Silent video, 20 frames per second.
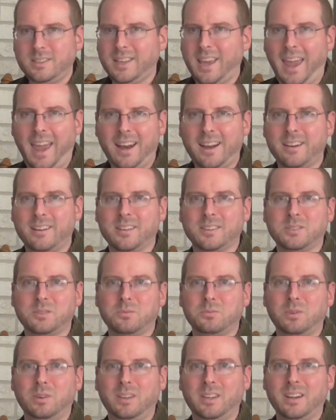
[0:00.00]
these candidates
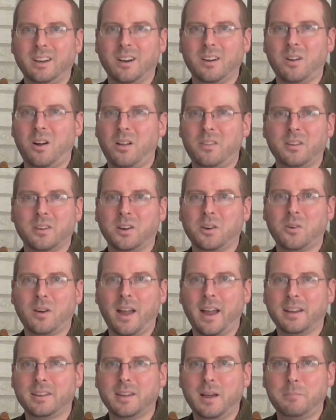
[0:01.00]
really aren't all they're
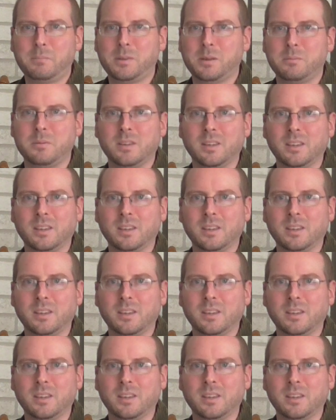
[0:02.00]
cracked up to